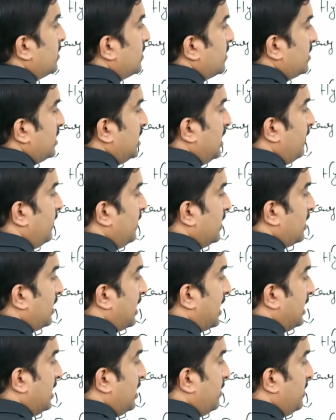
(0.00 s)
Severe
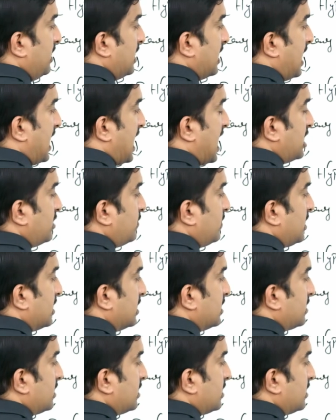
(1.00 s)
anemia, as we can